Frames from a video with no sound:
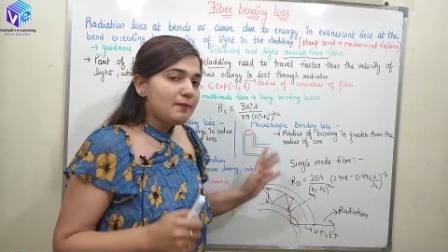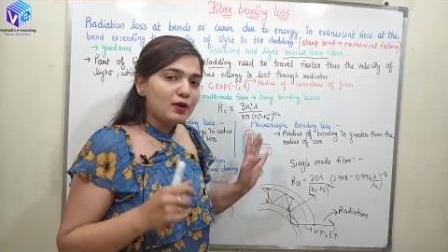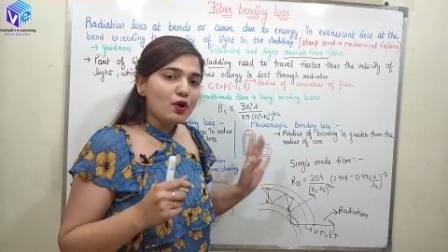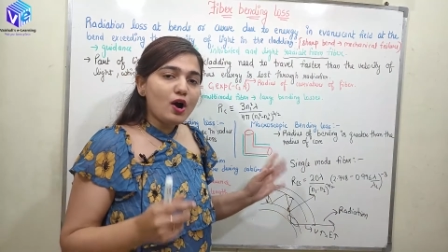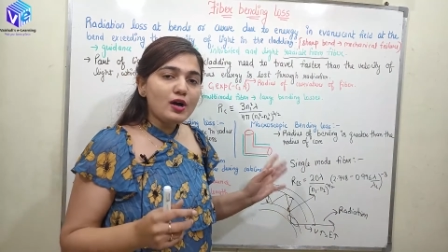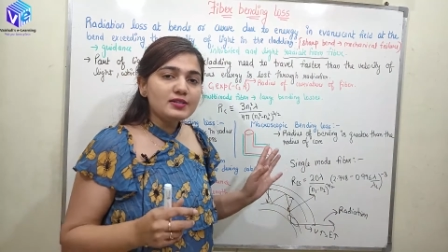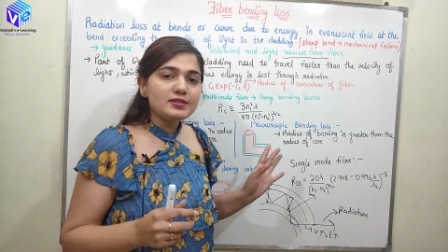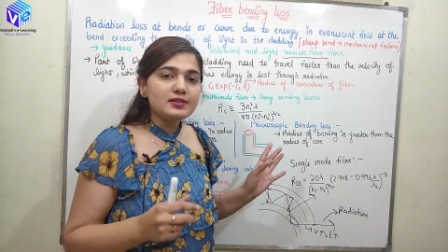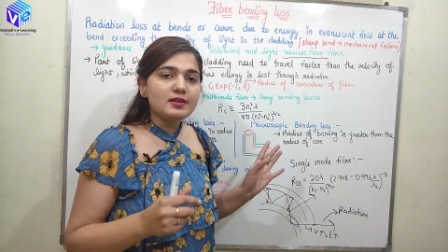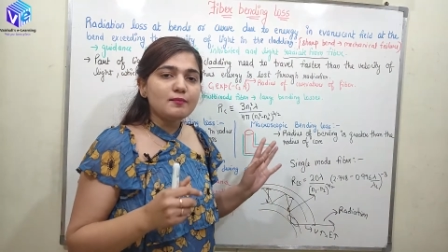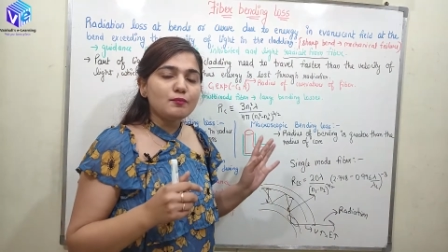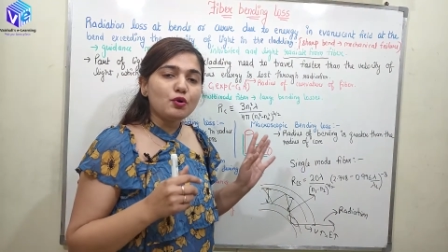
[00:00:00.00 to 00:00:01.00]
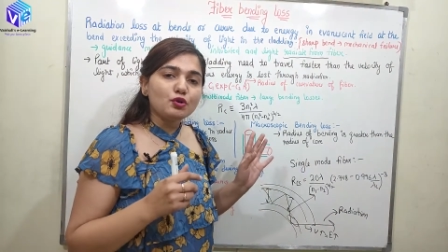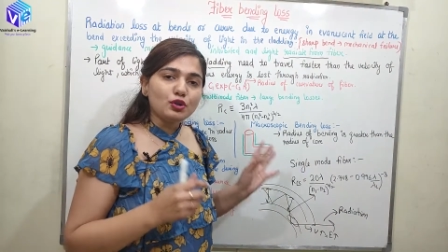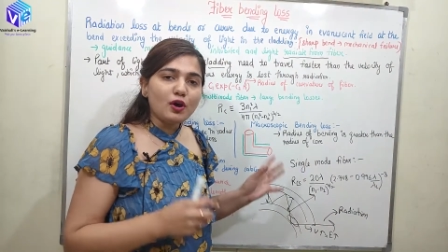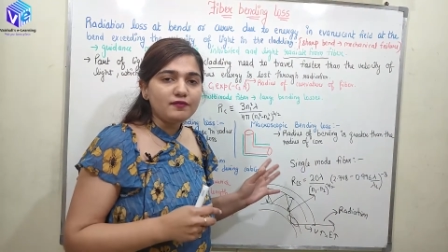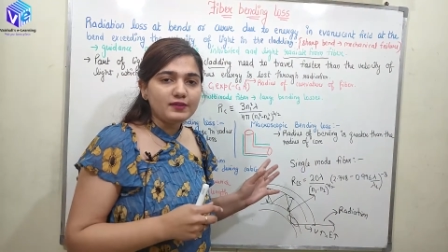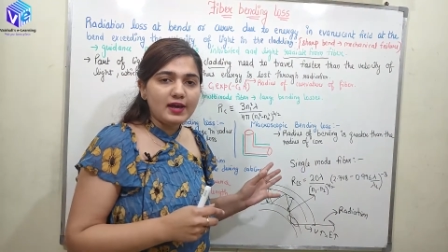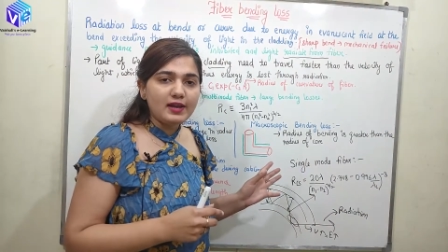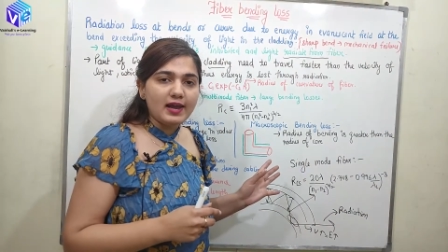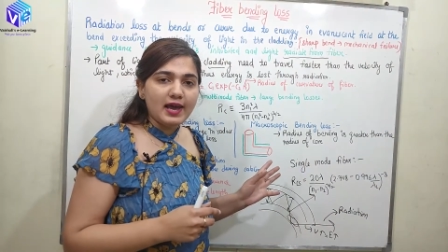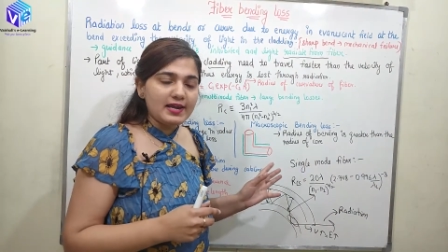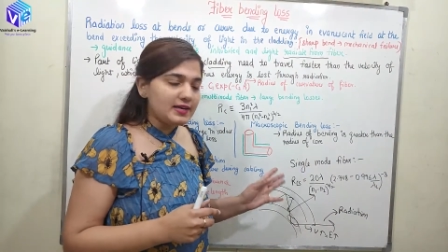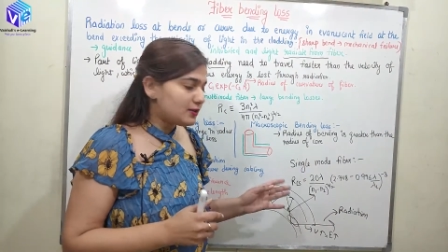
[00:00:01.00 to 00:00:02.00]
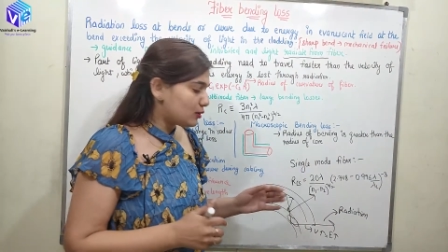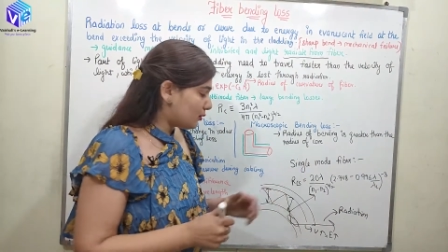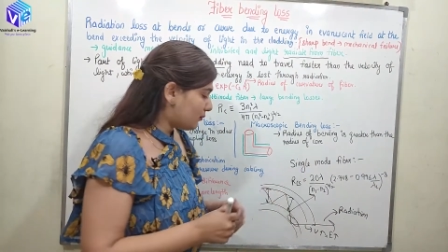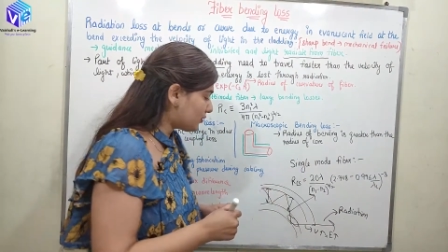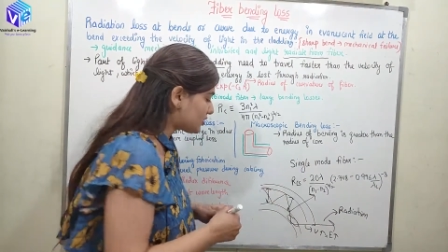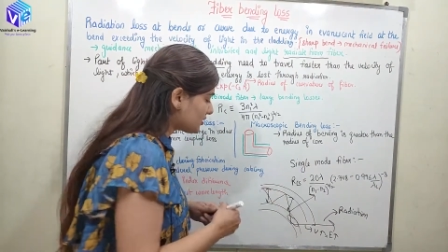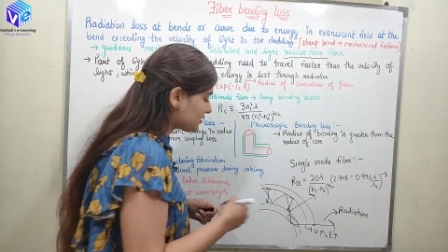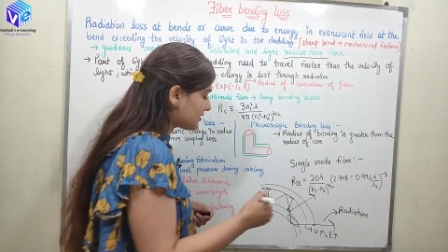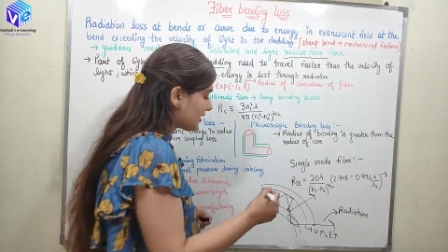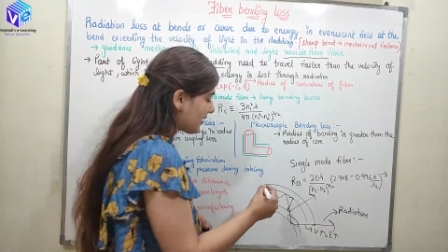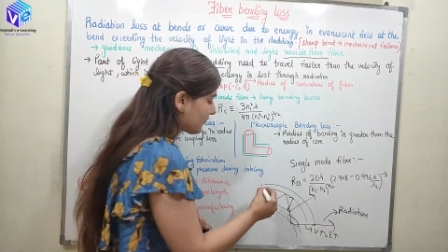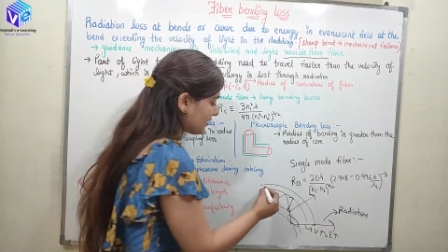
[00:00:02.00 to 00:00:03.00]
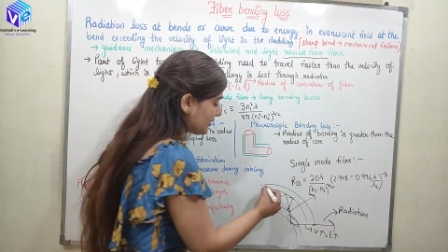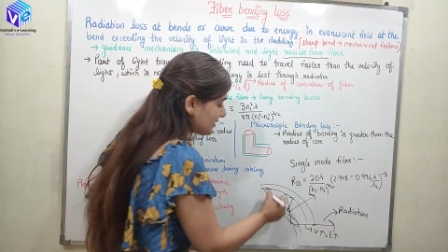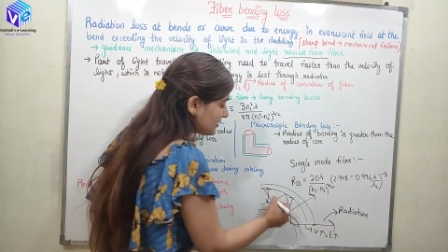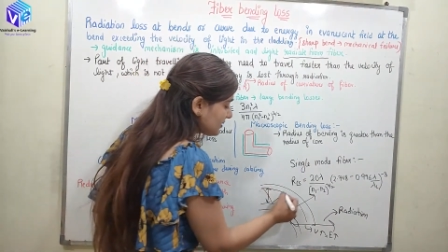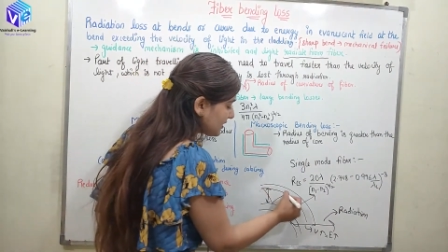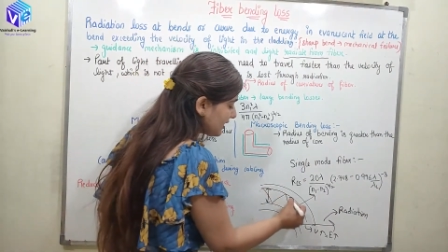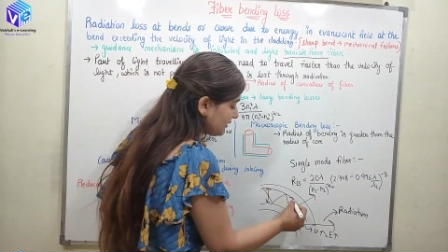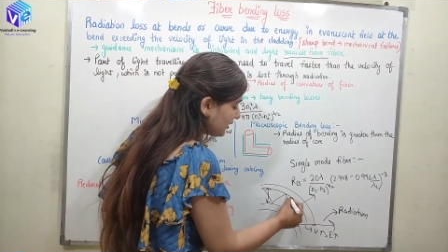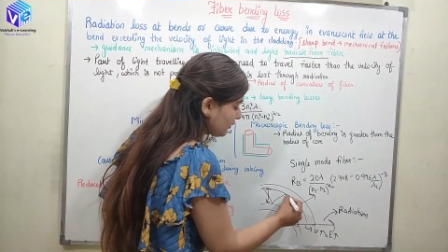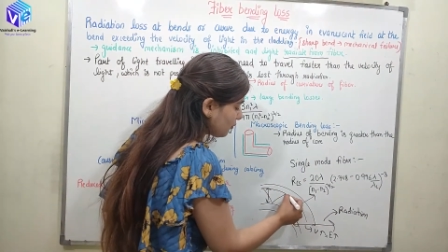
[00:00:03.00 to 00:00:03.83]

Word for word: because both of the light which is traveling inside the